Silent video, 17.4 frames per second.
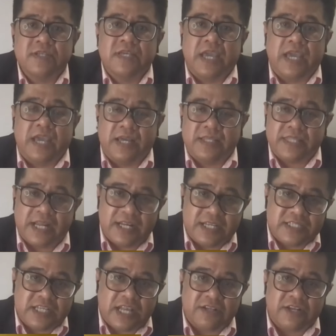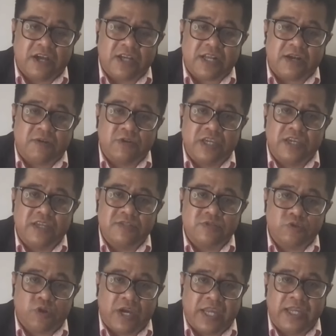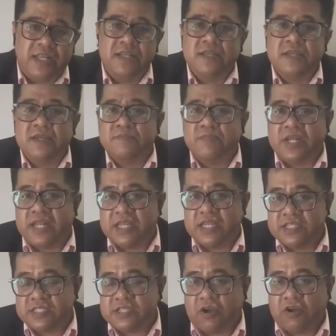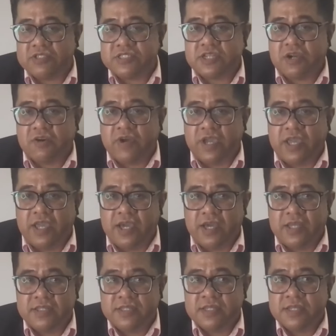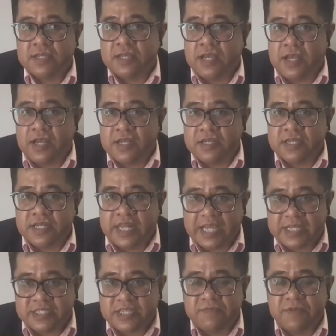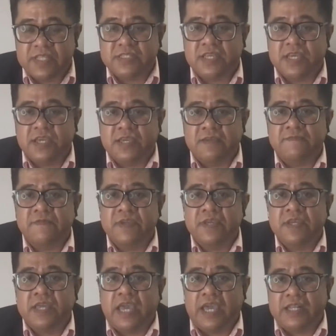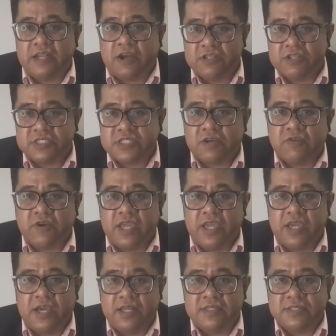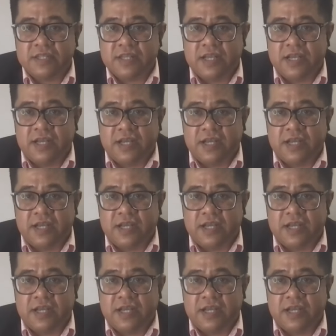And that is not only in trade, but it's also in connectivity and also in